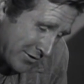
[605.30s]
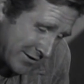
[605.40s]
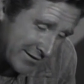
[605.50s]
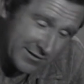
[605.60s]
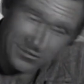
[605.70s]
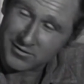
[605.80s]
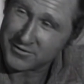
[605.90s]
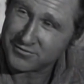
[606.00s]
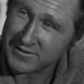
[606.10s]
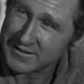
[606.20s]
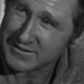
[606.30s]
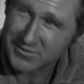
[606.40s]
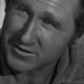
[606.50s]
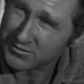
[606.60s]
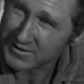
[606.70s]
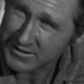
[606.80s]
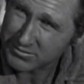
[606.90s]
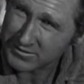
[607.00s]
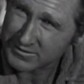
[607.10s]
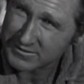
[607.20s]
don't shut the door on a friendly talk with
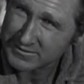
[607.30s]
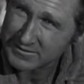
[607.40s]
April.